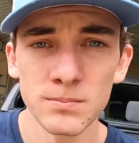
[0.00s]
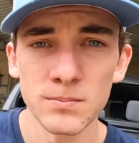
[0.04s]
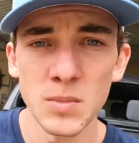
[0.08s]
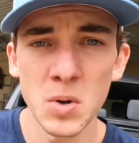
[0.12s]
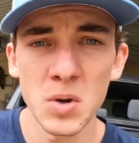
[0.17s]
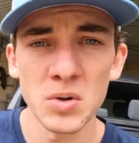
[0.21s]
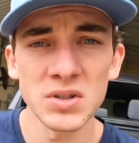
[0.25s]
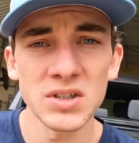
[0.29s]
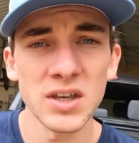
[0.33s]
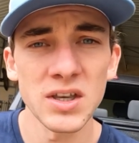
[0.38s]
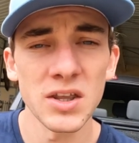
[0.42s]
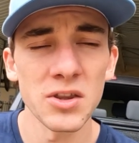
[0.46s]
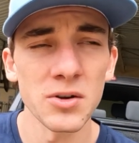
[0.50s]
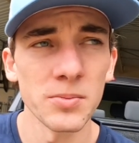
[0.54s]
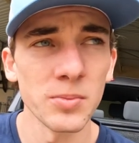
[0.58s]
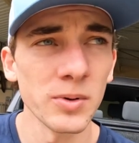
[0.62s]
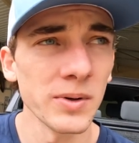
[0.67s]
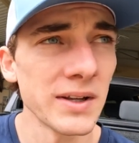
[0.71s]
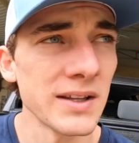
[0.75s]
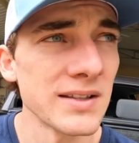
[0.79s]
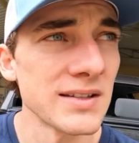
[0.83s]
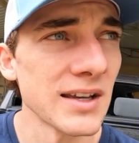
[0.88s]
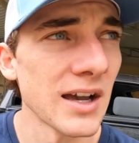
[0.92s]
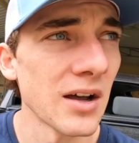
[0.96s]
most other
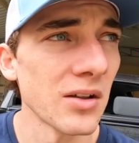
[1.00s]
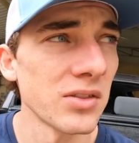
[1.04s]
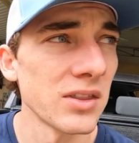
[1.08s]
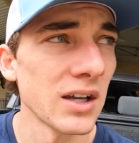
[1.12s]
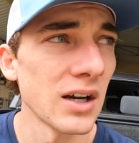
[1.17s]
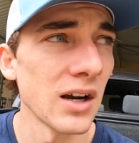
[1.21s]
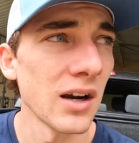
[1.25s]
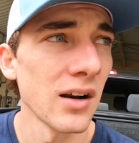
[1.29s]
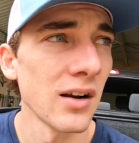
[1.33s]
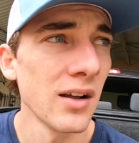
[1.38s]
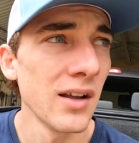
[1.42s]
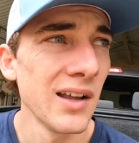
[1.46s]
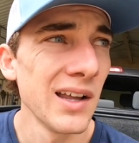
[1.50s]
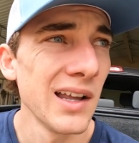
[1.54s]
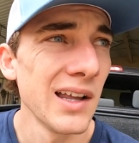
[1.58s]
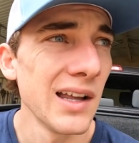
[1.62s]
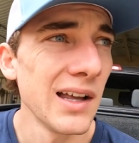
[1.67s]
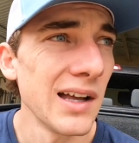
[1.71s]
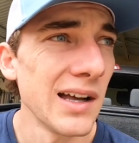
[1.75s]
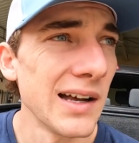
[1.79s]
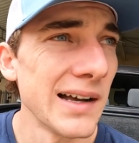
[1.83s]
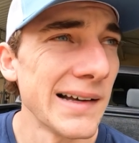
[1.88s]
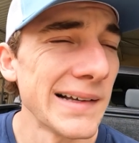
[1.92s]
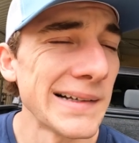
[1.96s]
breeds out there.
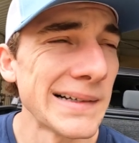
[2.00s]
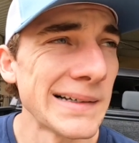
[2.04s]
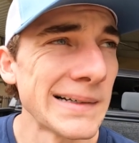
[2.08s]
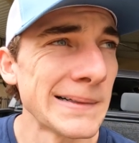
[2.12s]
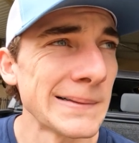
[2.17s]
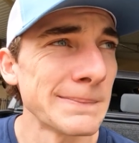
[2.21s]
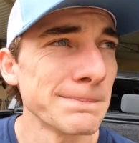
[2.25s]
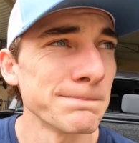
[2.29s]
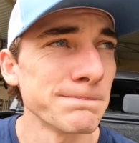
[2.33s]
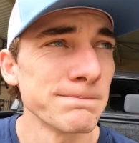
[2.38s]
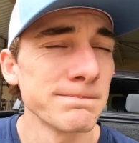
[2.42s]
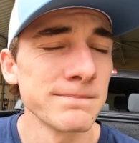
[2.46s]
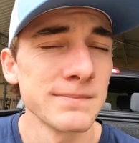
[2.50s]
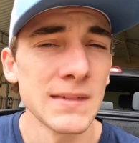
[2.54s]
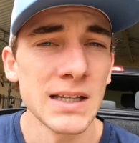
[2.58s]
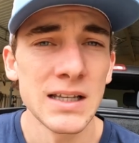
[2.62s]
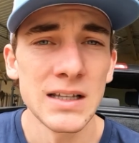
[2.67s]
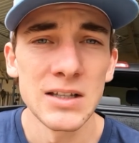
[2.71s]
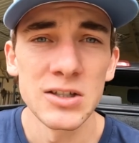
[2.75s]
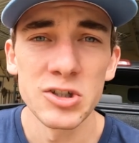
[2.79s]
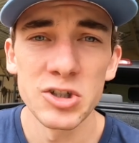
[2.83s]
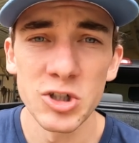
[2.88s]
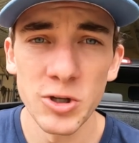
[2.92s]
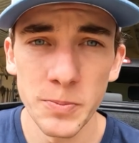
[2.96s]
Um,
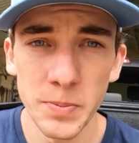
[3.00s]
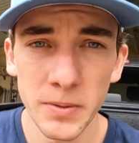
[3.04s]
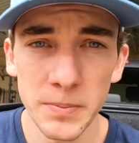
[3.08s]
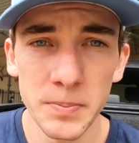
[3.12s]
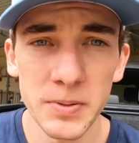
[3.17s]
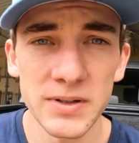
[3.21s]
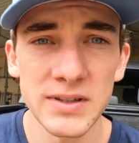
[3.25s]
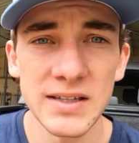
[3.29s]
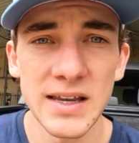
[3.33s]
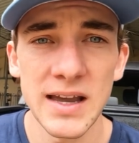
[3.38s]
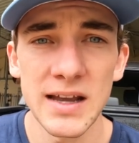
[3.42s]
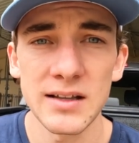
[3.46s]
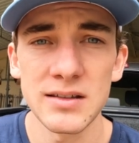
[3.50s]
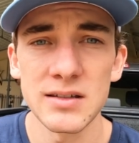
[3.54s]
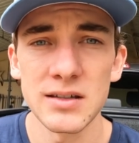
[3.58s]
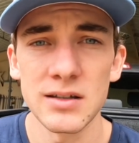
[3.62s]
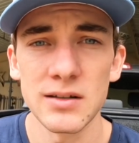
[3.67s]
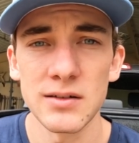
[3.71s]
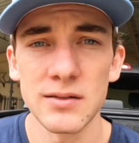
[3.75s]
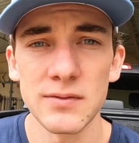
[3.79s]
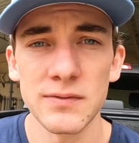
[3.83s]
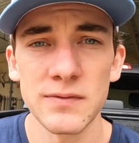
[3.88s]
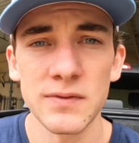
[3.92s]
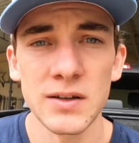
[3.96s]
super
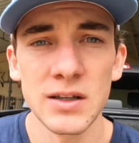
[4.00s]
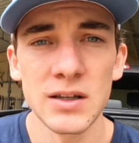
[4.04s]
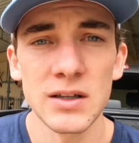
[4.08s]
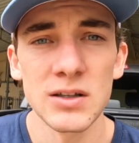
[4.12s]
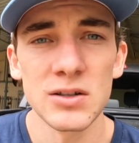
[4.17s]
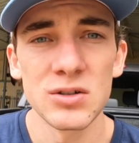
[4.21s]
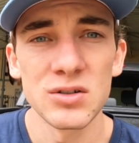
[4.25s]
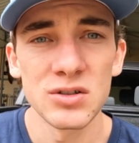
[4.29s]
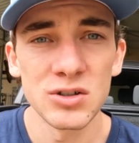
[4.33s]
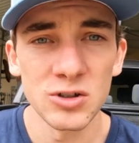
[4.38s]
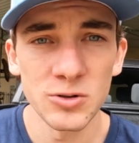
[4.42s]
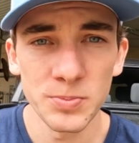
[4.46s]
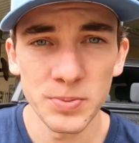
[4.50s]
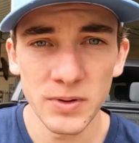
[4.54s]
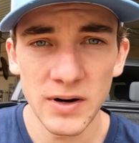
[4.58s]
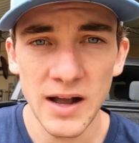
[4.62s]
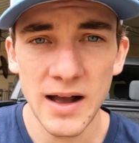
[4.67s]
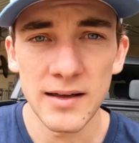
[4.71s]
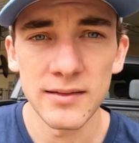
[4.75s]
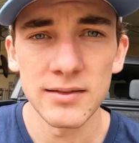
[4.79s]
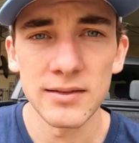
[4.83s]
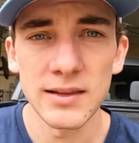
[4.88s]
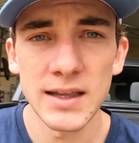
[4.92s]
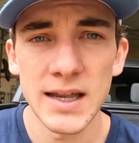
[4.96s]
protective, super
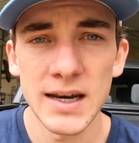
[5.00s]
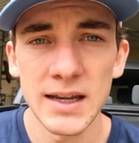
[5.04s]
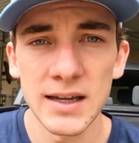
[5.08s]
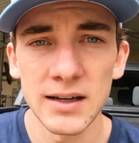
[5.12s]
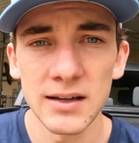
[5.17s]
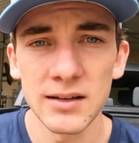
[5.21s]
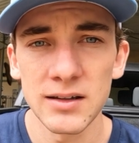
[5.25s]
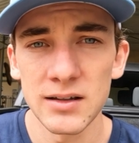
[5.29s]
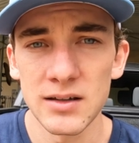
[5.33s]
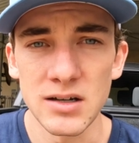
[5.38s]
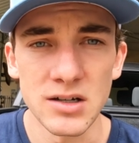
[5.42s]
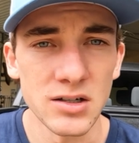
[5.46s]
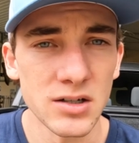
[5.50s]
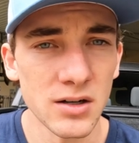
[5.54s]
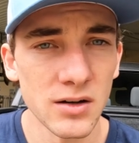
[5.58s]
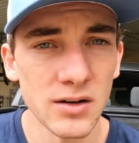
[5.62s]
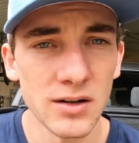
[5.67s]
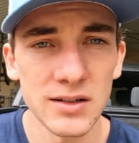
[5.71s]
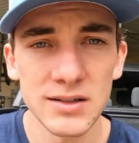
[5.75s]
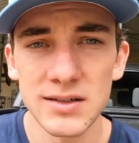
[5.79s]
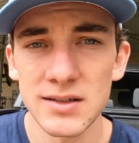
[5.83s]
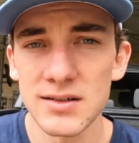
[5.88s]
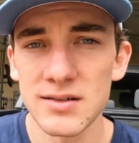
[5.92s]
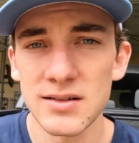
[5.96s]
athletic,
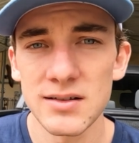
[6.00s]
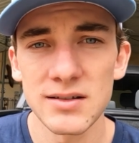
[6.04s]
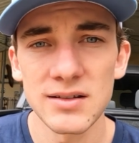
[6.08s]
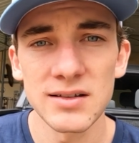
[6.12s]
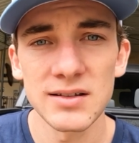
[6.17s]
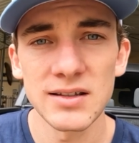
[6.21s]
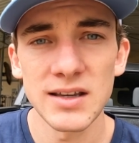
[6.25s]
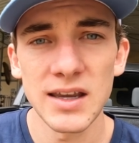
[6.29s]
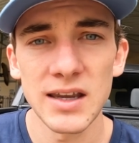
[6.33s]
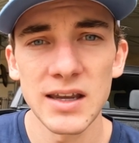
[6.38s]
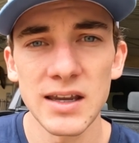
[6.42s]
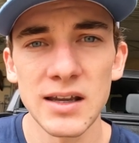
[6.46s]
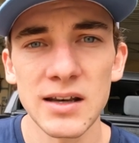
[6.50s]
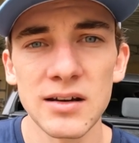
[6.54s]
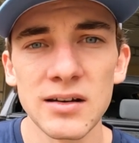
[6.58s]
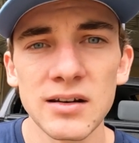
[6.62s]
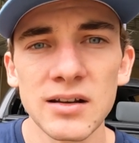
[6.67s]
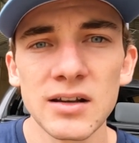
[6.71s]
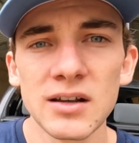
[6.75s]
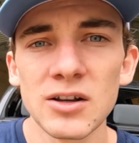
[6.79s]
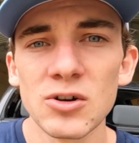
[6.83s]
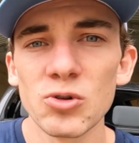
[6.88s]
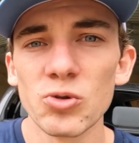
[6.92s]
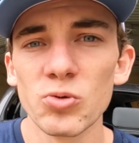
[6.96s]
endurance is insane,
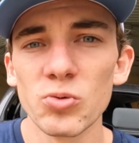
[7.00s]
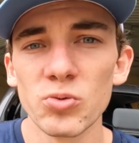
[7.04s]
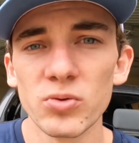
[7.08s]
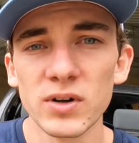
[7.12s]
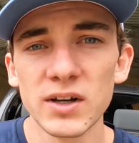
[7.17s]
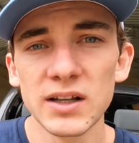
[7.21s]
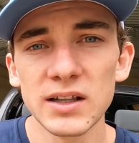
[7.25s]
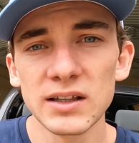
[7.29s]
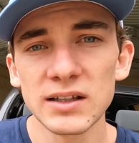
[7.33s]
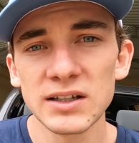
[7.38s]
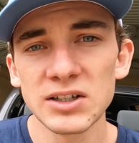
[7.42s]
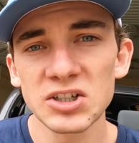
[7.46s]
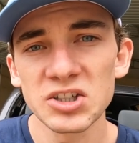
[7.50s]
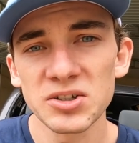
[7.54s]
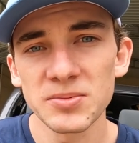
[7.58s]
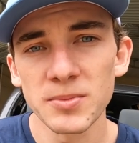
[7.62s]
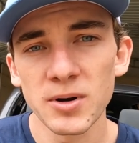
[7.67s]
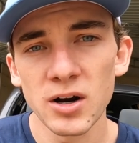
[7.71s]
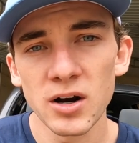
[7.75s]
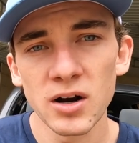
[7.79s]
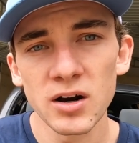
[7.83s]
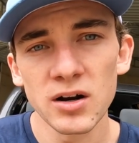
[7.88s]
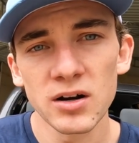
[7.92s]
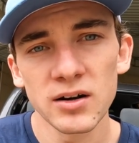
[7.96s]
really
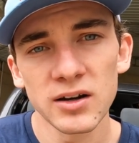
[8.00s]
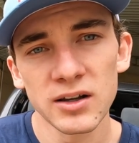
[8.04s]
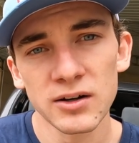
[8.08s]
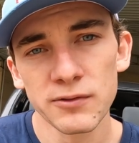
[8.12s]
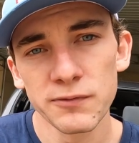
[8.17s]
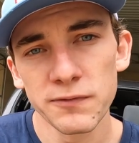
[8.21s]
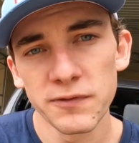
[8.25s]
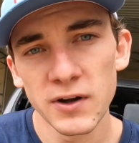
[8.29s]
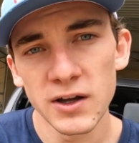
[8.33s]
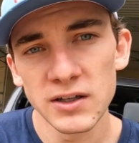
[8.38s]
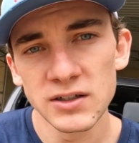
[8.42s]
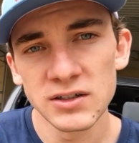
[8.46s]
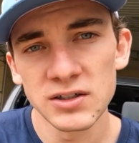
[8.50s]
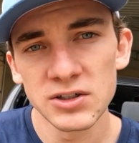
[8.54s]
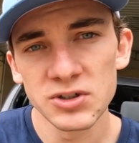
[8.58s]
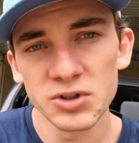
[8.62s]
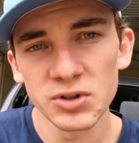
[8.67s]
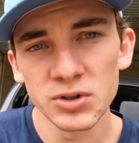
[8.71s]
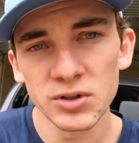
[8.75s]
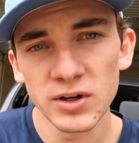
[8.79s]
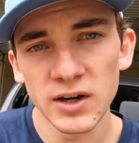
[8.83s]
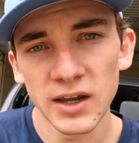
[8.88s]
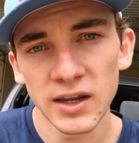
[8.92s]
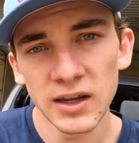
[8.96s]
smart and fun to
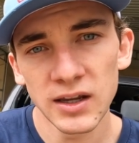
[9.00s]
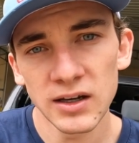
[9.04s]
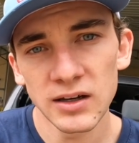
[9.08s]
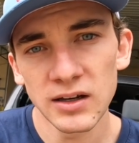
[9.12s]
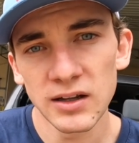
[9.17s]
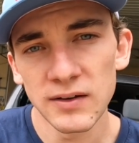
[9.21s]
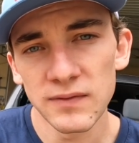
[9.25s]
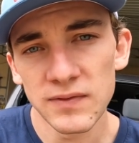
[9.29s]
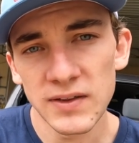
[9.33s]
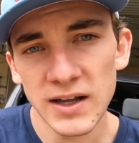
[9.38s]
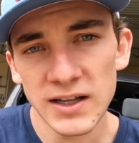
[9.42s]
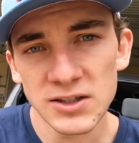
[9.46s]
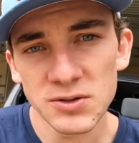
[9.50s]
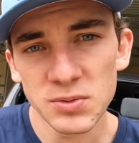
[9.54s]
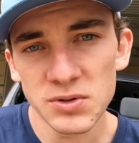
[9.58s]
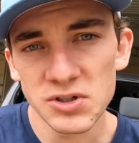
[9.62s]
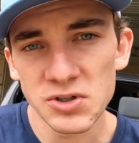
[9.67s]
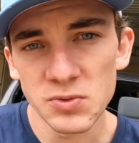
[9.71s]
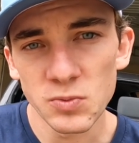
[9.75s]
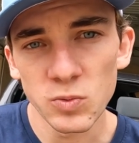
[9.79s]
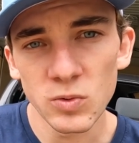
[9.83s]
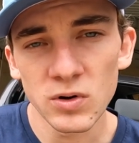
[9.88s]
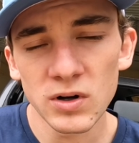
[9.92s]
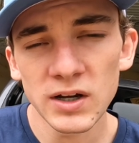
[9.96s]
train if that's
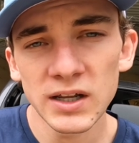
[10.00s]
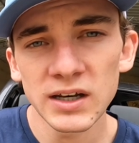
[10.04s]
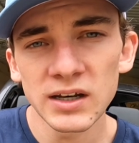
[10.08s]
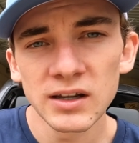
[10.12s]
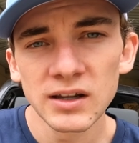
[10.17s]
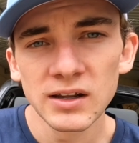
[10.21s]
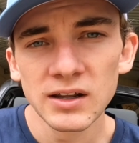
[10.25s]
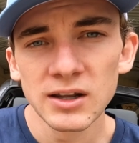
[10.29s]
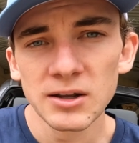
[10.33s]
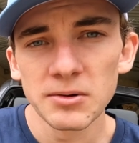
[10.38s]
what you want.